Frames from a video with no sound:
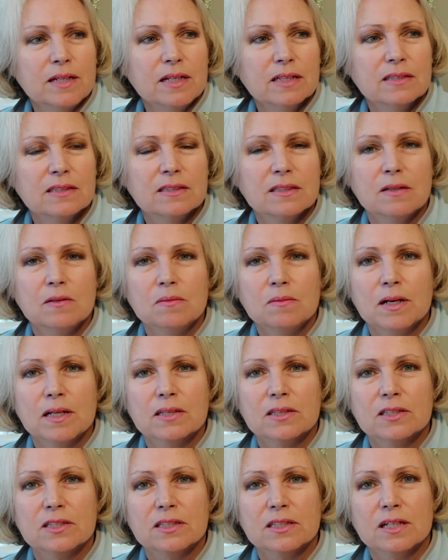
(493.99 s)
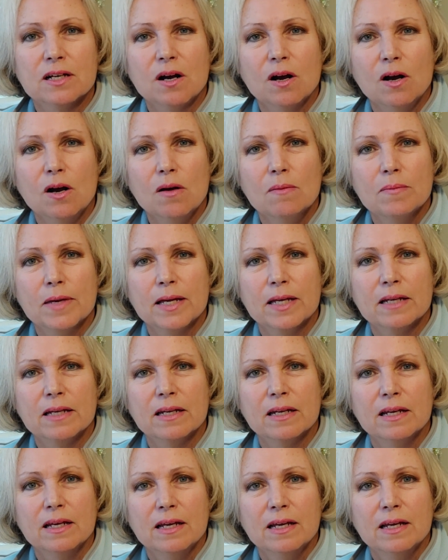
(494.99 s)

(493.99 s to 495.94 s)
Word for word: had so much in common.